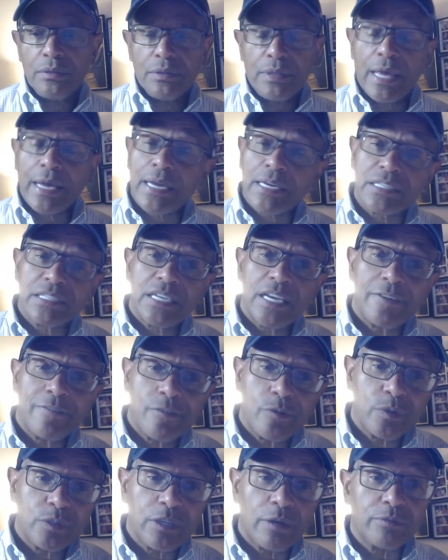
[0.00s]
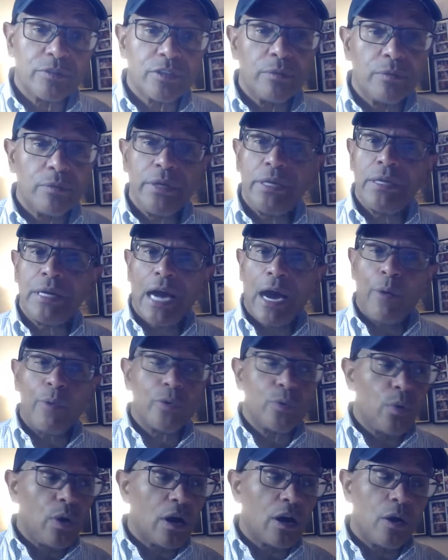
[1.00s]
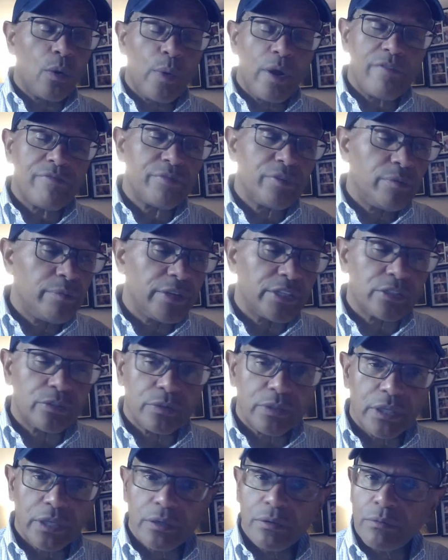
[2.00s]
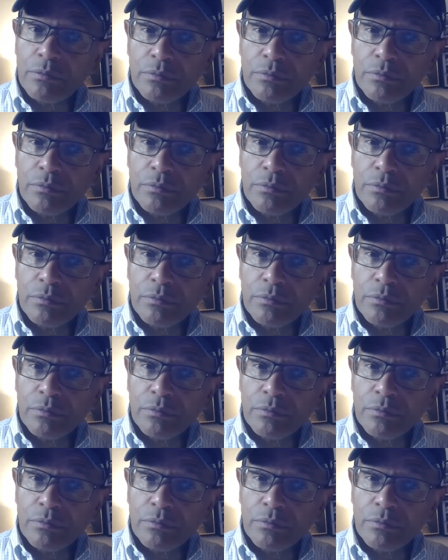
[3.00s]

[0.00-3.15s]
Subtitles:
Like I said, if it was up to me, I would walk away from the Mitchell deal.